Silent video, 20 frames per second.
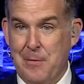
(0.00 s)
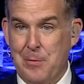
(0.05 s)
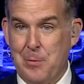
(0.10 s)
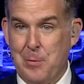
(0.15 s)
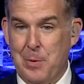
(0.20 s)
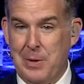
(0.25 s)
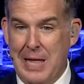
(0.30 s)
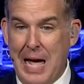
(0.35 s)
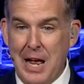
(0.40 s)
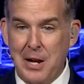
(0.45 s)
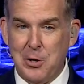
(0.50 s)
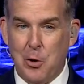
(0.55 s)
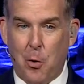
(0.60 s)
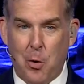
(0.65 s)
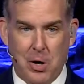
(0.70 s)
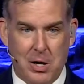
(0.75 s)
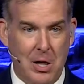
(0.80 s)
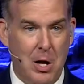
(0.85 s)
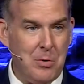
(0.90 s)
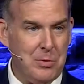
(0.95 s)
When that
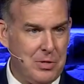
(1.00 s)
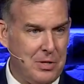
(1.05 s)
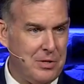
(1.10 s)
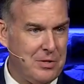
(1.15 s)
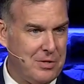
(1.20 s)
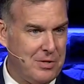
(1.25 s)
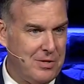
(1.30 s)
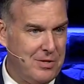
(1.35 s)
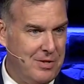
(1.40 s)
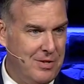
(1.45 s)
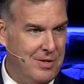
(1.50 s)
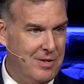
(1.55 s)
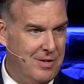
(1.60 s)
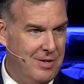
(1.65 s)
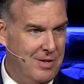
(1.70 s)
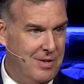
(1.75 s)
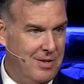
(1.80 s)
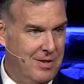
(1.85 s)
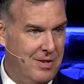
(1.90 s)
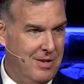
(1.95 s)
door closes,
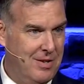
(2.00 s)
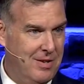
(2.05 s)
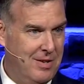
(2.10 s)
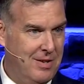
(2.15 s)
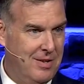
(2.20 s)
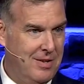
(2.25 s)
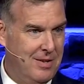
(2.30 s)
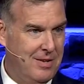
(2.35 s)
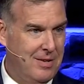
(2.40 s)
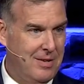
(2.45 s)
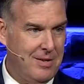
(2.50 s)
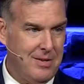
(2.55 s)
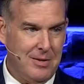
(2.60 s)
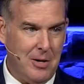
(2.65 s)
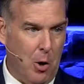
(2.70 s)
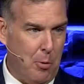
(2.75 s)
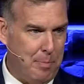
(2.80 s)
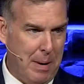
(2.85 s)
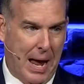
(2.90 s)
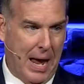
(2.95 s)

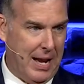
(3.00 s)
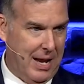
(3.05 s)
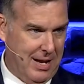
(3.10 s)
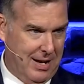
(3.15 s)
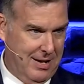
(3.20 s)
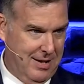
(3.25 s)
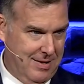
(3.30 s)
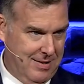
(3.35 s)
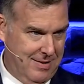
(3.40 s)
don't panic.